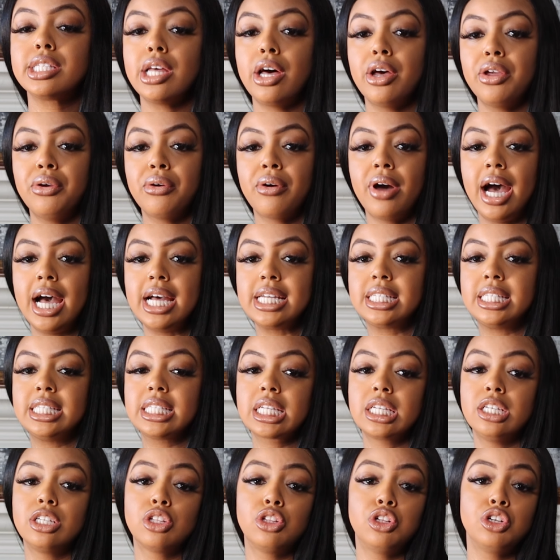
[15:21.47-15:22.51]
So you guys, this
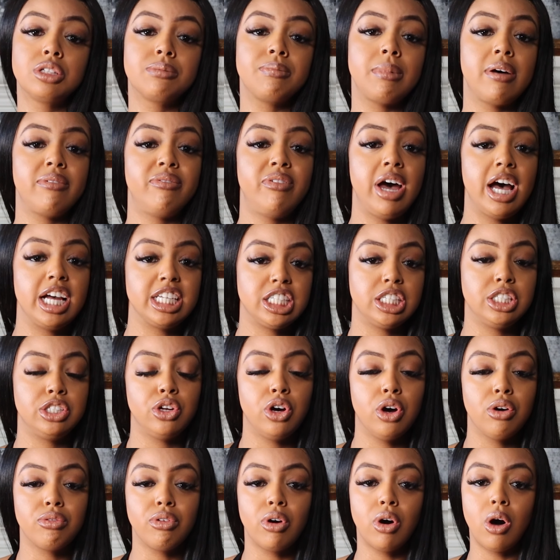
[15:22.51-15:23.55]
concludes my Fashion
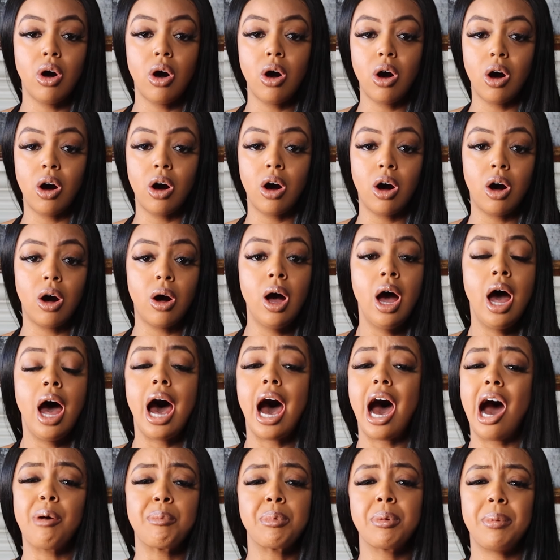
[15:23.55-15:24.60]
Nova haul.
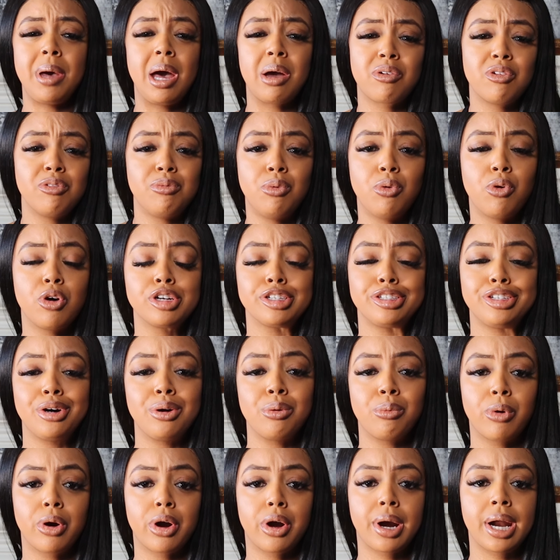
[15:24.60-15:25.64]
I'll be back with more,
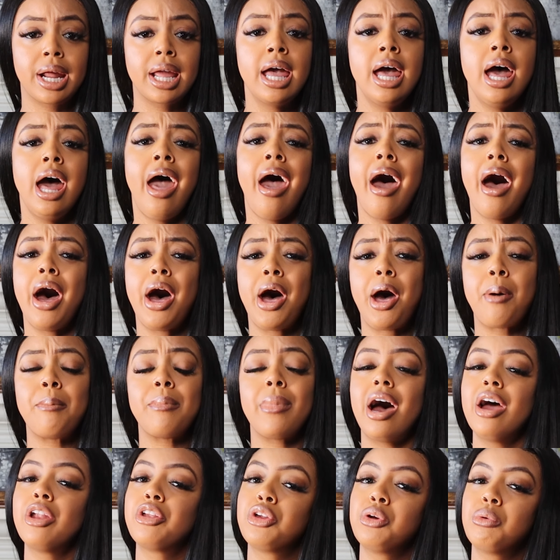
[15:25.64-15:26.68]
don't worry. Um,
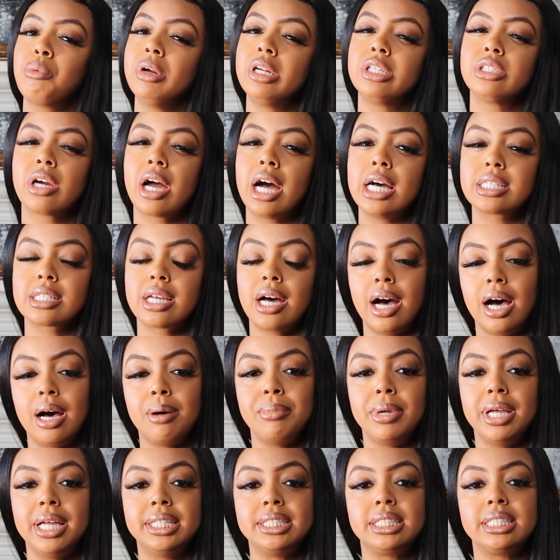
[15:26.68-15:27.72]
I do read you guys'
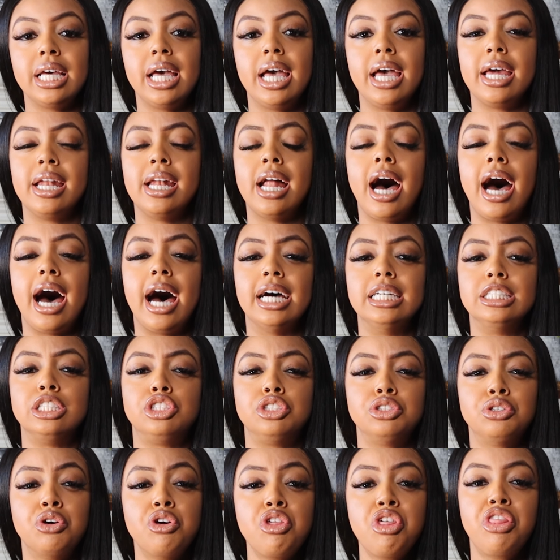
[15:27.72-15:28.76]
comments, and I
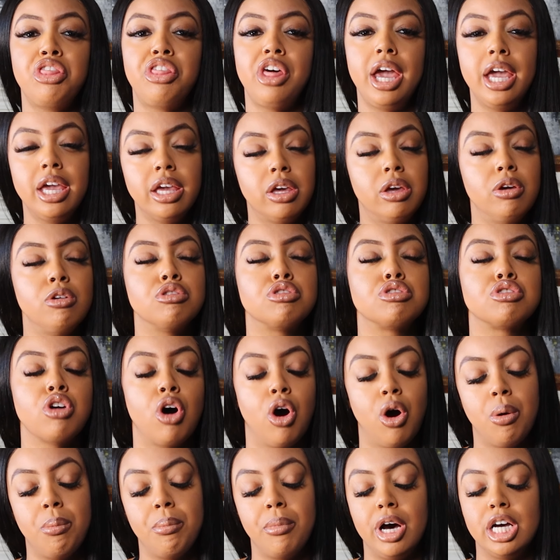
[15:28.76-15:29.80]
do thank you
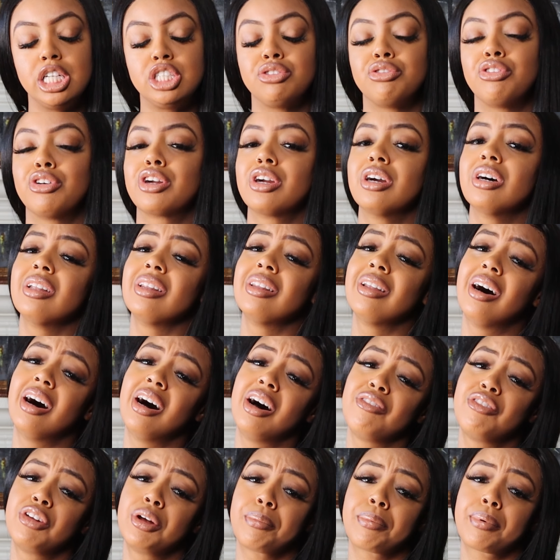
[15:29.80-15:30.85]
so much for your
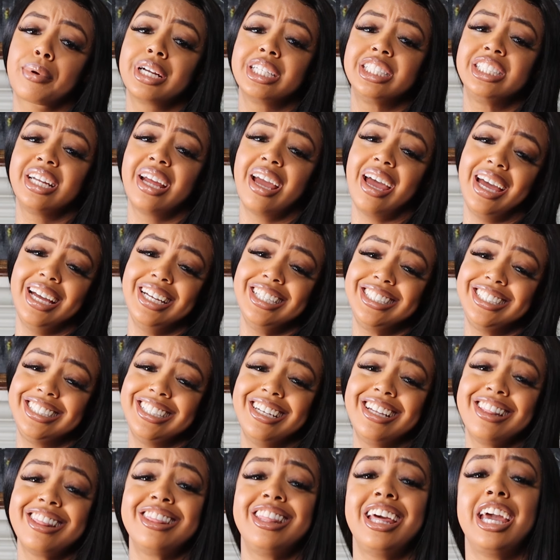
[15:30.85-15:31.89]
love and
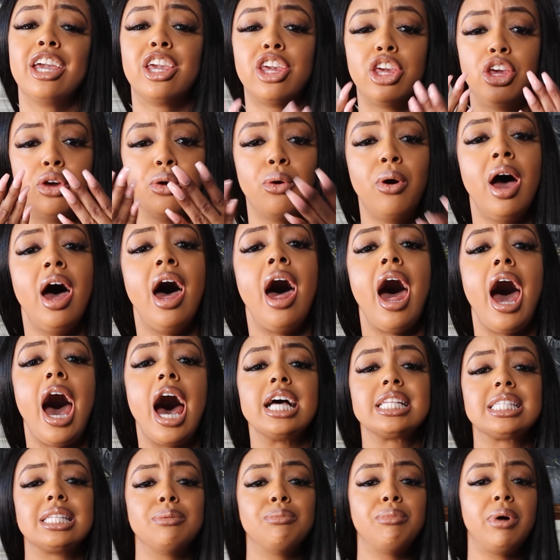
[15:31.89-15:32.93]
appreciation. Thank you.
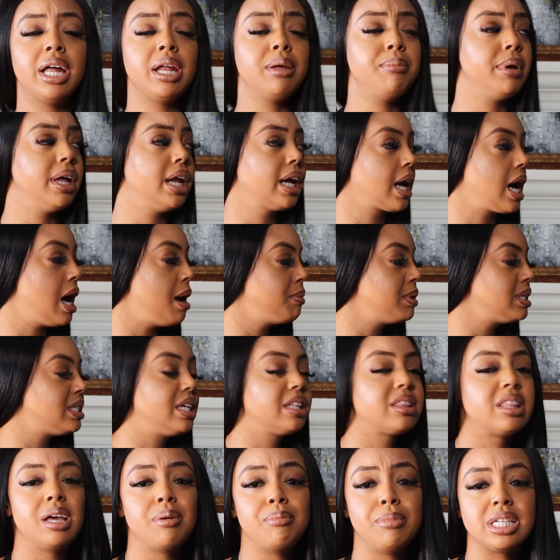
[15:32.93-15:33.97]
Somebody made a comment
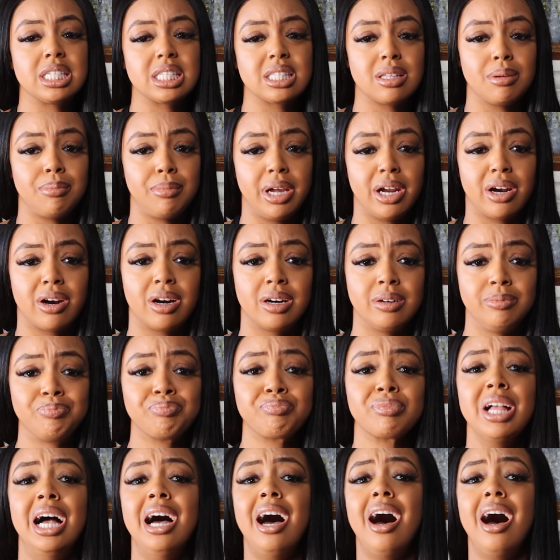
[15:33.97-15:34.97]
that they missed the mirror.